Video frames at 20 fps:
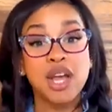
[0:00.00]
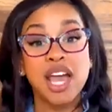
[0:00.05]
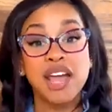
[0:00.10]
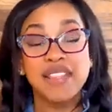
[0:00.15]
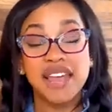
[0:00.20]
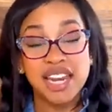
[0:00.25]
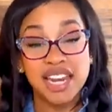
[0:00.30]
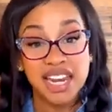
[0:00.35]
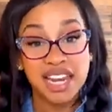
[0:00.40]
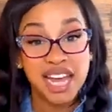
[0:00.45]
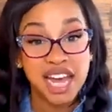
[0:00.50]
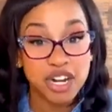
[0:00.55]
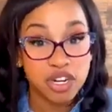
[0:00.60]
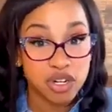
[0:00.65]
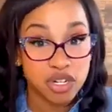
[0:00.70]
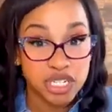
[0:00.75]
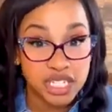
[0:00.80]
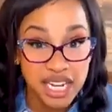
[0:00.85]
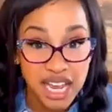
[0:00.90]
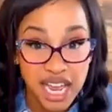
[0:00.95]
They need to
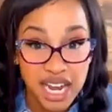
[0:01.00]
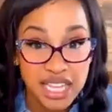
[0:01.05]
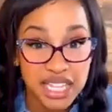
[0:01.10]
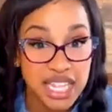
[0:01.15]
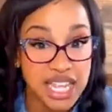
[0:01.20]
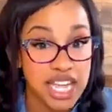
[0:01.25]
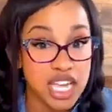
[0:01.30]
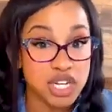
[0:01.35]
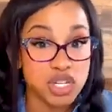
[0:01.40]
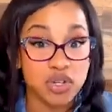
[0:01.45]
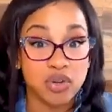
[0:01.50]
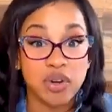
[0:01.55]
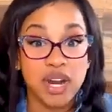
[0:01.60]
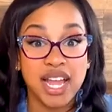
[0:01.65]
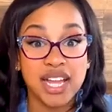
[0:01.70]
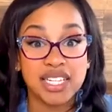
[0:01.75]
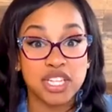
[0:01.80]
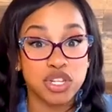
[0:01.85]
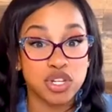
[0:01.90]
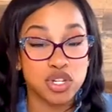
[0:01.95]
understand the
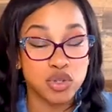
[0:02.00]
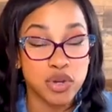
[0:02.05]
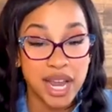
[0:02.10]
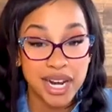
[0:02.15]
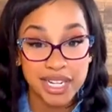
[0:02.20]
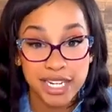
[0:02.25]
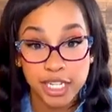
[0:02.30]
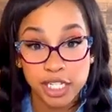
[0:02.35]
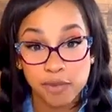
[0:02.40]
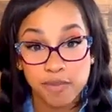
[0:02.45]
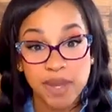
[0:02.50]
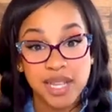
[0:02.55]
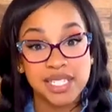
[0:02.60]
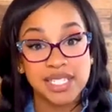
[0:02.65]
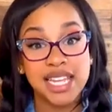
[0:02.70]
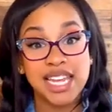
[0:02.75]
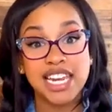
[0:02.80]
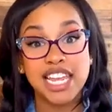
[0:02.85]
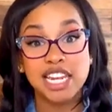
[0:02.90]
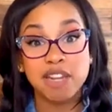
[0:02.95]
indirect and the direct expense.
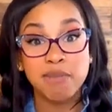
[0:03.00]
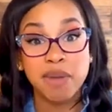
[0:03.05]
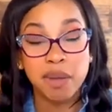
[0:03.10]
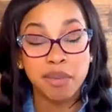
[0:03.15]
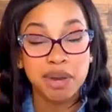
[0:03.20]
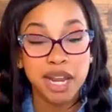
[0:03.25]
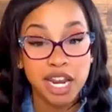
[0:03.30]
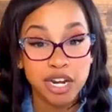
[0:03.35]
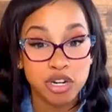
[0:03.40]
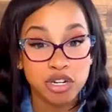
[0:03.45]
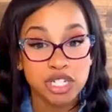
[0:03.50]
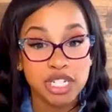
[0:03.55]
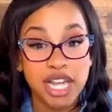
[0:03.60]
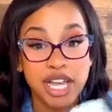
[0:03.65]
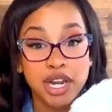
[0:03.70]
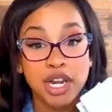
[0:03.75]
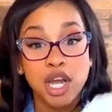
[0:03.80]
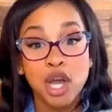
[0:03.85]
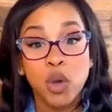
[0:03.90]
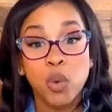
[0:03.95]
They need to be able to understand
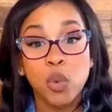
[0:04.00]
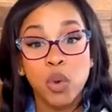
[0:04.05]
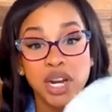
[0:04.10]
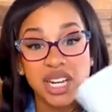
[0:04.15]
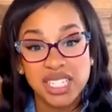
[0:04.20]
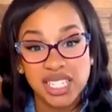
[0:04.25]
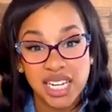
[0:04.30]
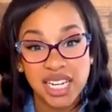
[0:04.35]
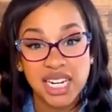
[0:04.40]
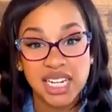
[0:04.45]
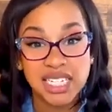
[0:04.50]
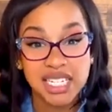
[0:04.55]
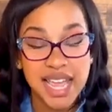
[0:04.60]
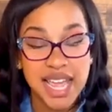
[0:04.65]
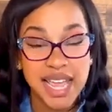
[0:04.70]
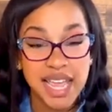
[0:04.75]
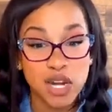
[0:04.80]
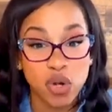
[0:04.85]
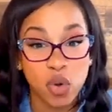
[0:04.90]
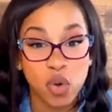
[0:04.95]
what is it going to take
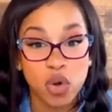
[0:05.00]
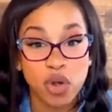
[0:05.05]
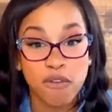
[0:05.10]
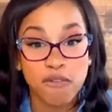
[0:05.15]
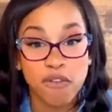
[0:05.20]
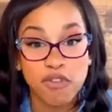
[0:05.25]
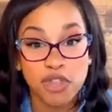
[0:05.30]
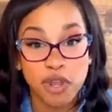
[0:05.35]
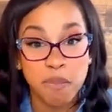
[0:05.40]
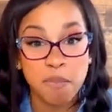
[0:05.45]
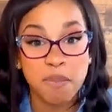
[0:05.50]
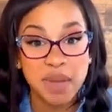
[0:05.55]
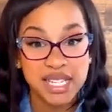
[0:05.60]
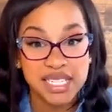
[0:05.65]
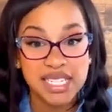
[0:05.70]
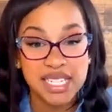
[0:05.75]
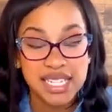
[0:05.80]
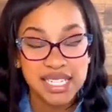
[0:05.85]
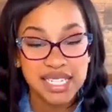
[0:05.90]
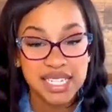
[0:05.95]
in order for their
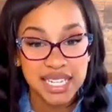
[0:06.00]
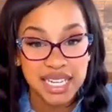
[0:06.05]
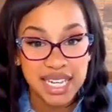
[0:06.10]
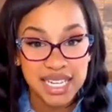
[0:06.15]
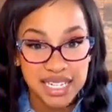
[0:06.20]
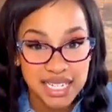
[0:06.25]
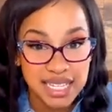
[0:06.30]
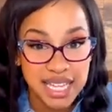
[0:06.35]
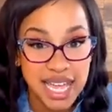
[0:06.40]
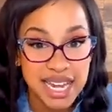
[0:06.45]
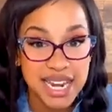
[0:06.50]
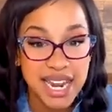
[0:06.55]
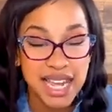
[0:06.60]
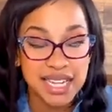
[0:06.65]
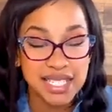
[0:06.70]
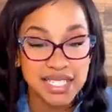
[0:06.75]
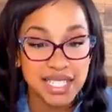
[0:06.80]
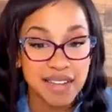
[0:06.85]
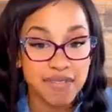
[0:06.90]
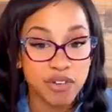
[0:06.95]
business to get to that
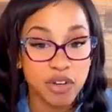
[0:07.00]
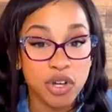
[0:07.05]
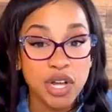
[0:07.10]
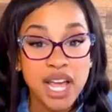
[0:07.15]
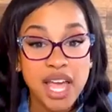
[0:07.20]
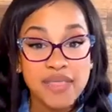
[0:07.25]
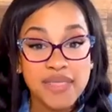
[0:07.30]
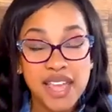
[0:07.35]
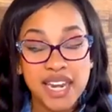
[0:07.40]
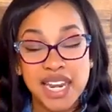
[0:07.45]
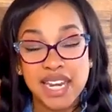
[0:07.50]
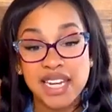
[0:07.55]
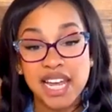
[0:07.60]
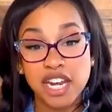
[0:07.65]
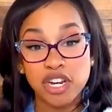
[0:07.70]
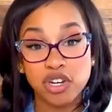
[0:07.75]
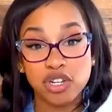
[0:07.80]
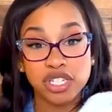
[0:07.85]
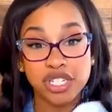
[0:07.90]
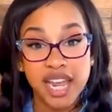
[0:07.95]
next level. They need to
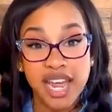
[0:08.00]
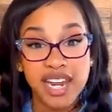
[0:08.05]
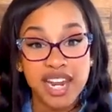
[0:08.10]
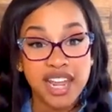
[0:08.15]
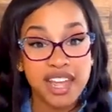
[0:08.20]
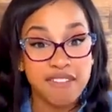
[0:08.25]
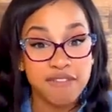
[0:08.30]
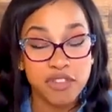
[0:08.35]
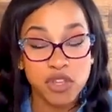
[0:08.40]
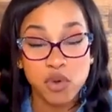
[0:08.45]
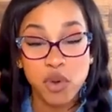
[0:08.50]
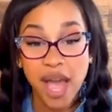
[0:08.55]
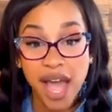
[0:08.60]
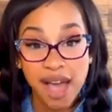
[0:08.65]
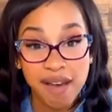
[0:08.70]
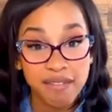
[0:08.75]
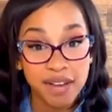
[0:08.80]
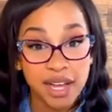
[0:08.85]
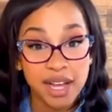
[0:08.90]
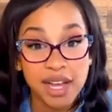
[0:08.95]
understand that if you
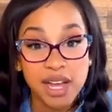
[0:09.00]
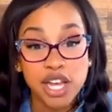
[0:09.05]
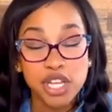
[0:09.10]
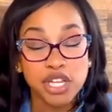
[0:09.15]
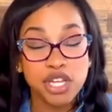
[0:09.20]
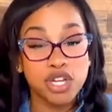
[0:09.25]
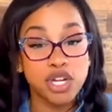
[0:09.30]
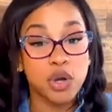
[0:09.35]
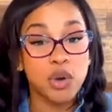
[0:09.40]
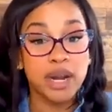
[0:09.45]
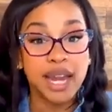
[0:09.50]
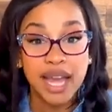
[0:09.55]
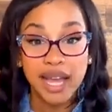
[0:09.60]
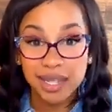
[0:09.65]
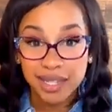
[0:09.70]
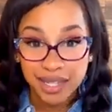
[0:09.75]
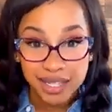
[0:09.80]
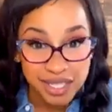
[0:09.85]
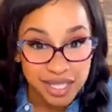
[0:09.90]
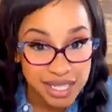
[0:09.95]
have an
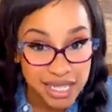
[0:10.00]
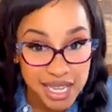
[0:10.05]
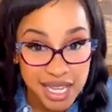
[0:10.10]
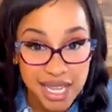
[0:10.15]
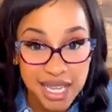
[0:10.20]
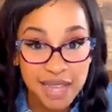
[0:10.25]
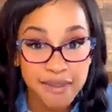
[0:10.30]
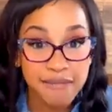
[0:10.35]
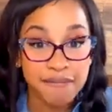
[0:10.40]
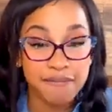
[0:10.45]
LLC,